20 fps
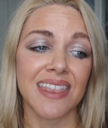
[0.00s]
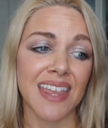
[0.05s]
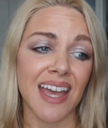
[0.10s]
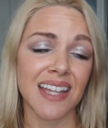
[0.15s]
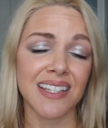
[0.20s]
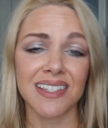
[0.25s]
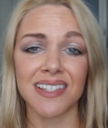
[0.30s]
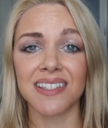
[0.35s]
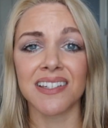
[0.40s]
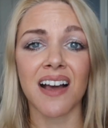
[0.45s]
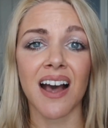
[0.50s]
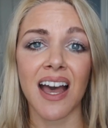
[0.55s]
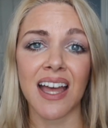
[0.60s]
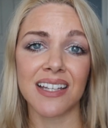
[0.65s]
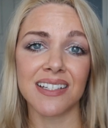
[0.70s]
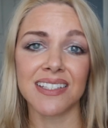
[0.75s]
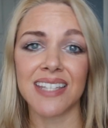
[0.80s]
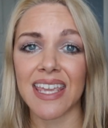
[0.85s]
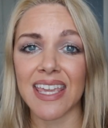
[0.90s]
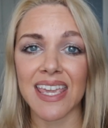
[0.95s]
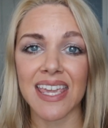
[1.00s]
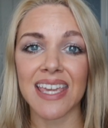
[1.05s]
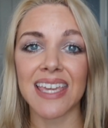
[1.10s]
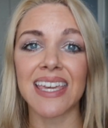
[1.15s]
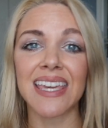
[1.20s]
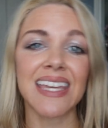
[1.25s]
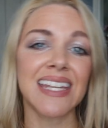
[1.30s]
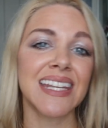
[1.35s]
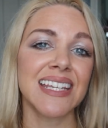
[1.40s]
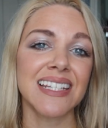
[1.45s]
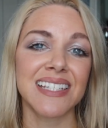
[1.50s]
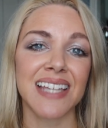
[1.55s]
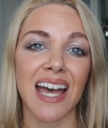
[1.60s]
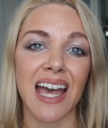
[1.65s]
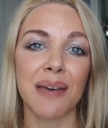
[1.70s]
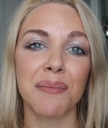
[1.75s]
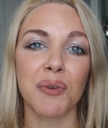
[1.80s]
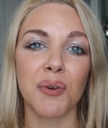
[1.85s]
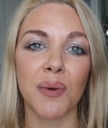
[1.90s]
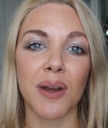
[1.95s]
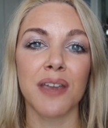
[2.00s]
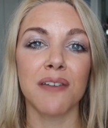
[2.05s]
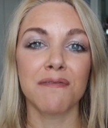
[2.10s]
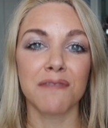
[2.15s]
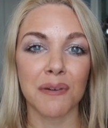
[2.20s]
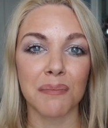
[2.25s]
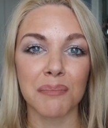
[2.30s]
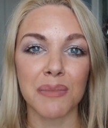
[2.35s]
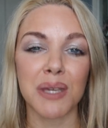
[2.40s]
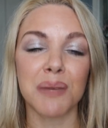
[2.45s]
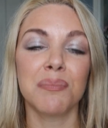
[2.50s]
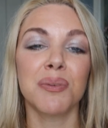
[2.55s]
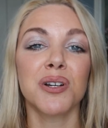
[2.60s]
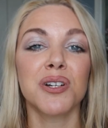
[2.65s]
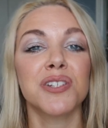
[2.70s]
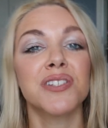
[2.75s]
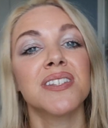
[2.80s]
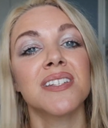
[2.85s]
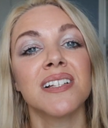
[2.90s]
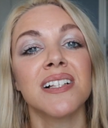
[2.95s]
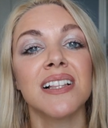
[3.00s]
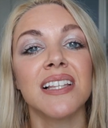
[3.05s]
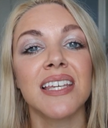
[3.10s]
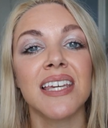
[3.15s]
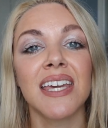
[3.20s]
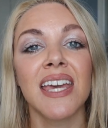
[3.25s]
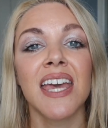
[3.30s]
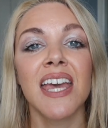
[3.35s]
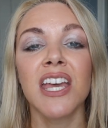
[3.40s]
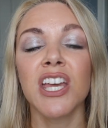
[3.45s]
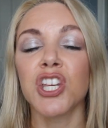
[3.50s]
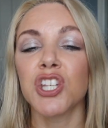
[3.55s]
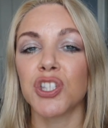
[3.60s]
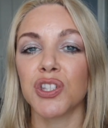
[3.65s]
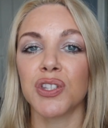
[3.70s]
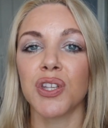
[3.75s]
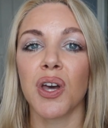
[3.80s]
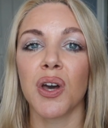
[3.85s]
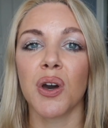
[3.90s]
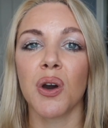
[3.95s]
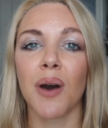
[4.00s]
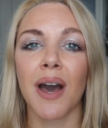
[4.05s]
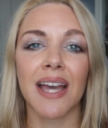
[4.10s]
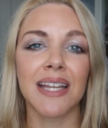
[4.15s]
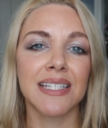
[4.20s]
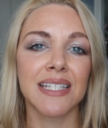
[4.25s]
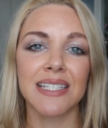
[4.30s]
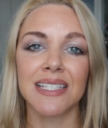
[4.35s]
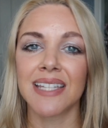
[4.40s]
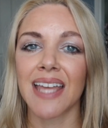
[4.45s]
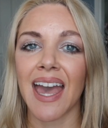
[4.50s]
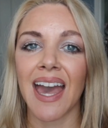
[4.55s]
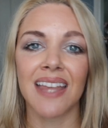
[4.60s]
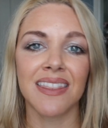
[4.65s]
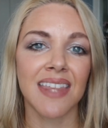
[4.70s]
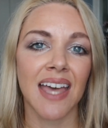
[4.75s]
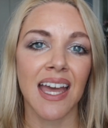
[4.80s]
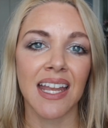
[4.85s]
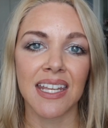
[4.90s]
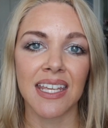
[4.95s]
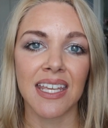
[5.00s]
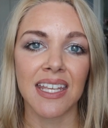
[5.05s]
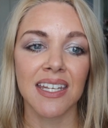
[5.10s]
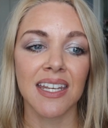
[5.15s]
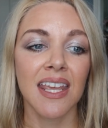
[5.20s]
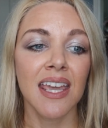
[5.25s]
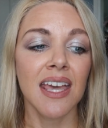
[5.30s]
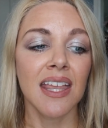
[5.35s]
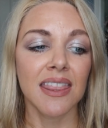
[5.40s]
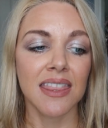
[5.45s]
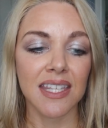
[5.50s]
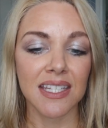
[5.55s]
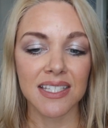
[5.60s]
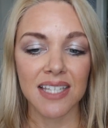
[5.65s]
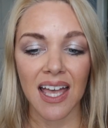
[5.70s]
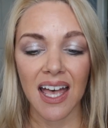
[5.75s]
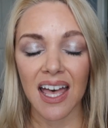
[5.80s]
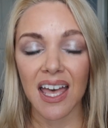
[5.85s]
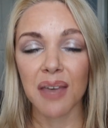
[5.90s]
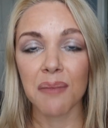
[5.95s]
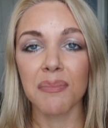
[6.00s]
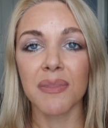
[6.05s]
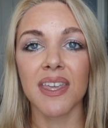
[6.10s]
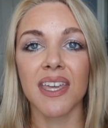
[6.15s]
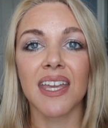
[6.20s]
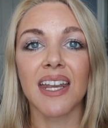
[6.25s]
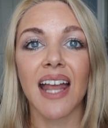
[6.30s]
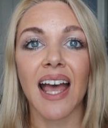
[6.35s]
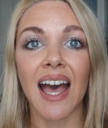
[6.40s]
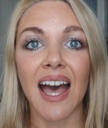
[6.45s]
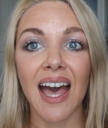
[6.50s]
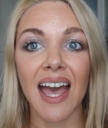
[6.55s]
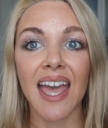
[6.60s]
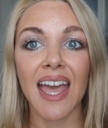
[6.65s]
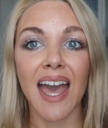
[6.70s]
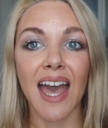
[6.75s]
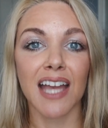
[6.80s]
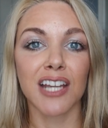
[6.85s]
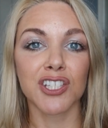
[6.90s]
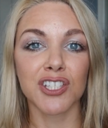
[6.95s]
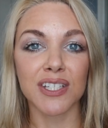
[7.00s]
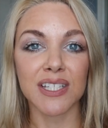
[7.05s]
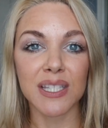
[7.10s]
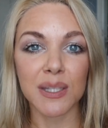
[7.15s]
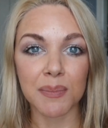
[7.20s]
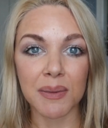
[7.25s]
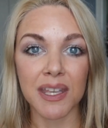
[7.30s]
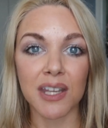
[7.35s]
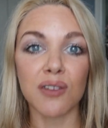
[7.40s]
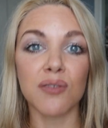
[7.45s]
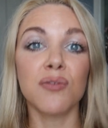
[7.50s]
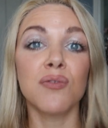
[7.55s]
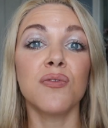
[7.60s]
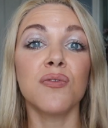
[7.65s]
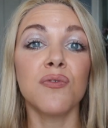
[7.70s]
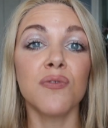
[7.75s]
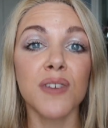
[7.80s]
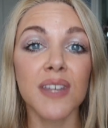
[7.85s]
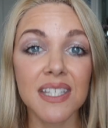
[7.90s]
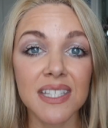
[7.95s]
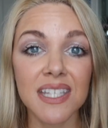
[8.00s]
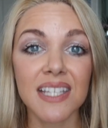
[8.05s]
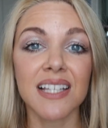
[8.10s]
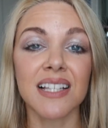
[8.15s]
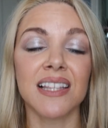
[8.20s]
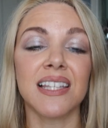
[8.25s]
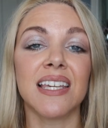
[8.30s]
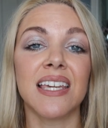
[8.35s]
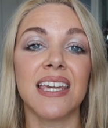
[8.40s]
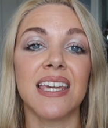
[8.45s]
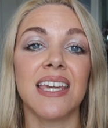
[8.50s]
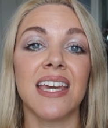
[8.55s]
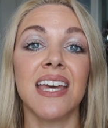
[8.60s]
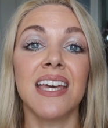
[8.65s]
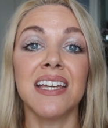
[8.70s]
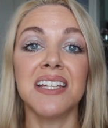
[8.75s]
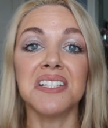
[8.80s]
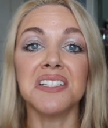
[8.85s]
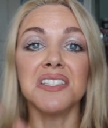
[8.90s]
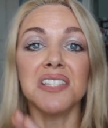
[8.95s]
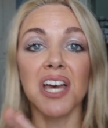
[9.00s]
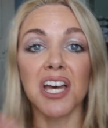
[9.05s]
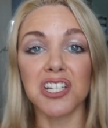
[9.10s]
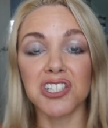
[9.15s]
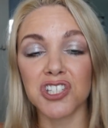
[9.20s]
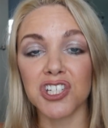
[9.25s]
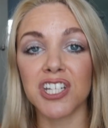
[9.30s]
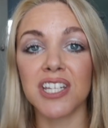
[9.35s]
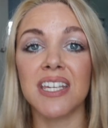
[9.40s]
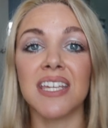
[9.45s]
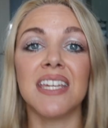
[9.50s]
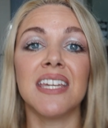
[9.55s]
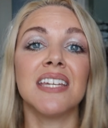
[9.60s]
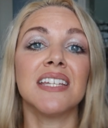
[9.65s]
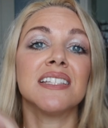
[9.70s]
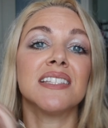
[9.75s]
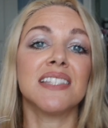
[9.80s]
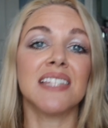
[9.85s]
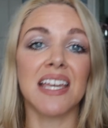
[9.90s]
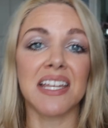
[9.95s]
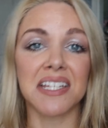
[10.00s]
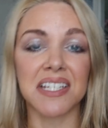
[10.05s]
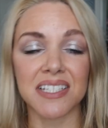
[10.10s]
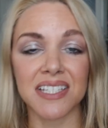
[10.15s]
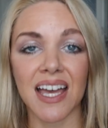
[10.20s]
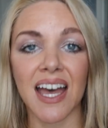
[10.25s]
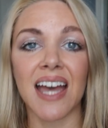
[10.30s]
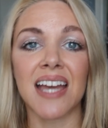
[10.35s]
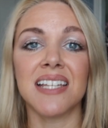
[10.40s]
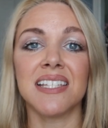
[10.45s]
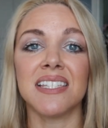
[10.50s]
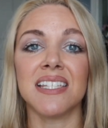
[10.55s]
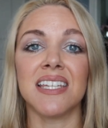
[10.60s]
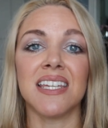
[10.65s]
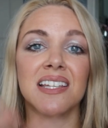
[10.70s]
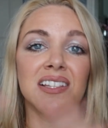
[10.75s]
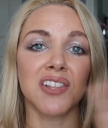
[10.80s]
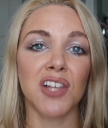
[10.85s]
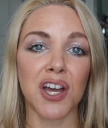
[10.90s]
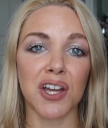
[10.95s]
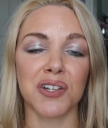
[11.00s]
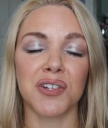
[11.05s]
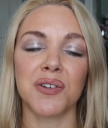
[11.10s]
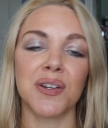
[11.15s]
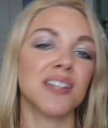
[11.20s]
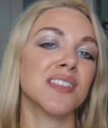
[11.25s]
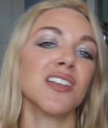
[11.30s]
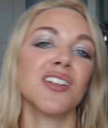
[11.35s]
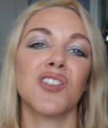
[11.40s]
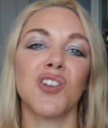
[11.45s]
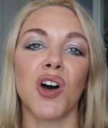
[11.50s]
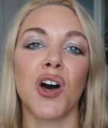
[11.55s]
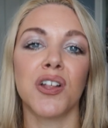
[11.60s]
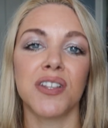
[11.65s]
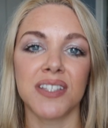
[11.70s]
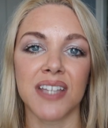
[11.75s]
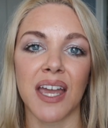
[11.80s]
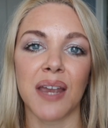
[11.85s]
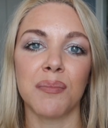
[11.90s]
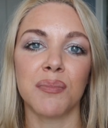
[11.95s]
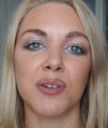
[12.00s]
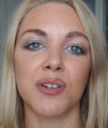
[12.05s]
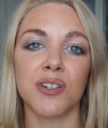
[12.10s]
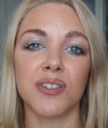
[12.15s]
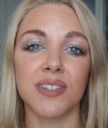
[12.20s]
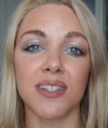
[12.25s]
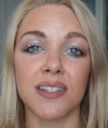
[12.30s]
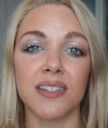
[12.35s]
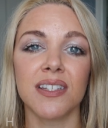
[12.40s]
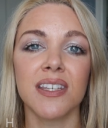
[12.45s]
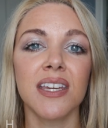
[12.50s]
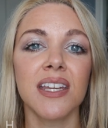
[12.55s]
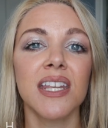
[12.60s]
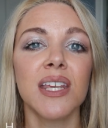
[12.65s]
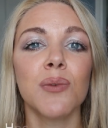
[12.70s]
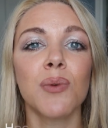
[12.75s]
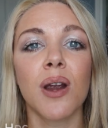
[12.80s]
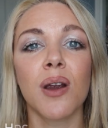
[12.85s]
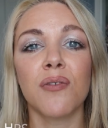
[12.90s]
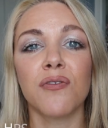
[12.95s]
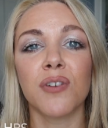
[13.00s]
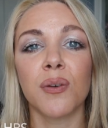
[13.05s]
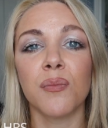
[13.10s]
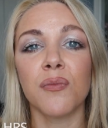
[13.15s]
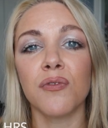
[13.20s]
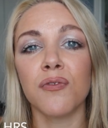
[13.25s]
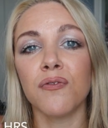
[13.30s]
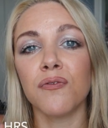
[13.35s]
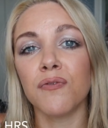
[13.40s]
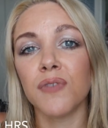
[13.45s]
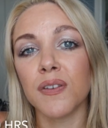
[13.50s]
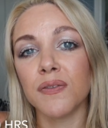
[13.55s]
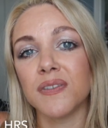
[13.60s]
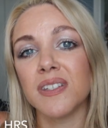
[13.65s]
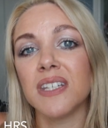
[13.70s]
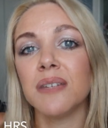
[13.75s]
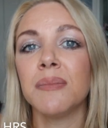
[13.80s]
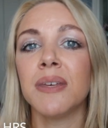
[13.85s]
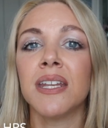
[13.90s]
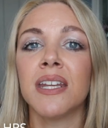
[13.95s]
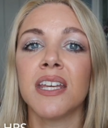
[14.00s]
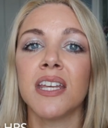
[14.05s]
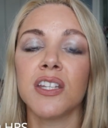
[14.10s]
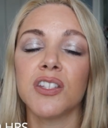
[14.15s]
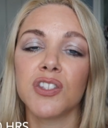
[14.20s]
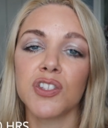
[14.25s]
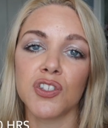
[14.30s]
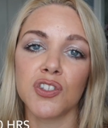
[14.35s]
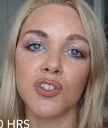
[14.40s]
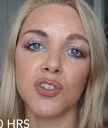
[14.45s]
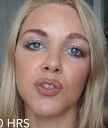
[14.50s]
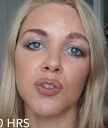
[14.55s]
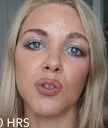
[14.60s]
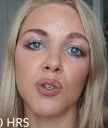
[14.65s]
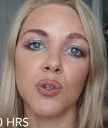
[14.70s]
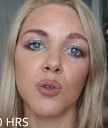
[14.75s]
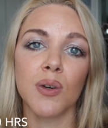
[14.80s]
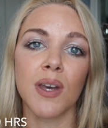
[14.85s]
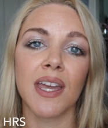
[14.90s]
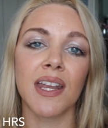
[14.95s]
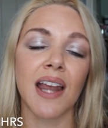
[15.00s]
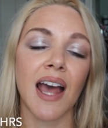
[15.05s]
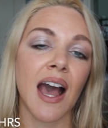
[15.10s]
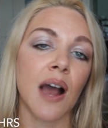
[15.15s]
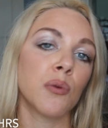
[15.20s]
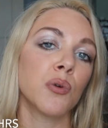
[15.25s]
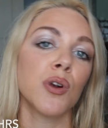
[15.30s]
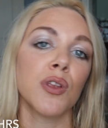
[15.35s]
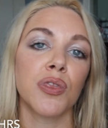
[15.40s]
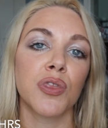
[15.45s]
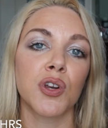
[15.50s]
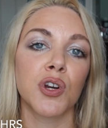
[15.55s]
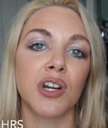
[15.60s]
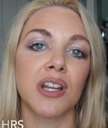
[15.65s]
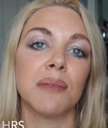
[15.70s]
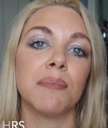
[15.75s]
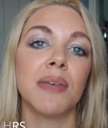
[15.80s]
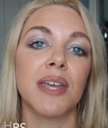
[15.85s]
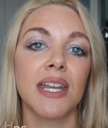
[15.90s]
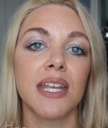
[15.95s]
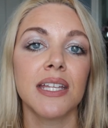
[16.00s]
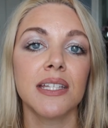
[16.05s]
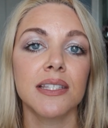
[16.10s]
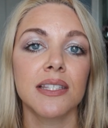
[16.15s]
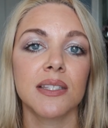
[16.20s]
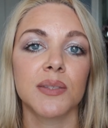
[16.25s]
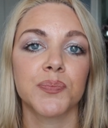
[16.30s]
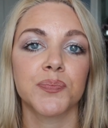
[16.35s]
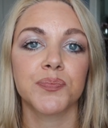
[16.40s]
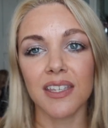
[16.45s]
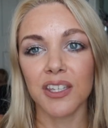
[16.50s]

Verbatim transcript: That's not taking any time away from me personally, so I didn't add that in. The time that I actually spend physically touching and sanitizing, laundering the cloth diapers is anywhere from 50 minutes to an hour and 30 minutes.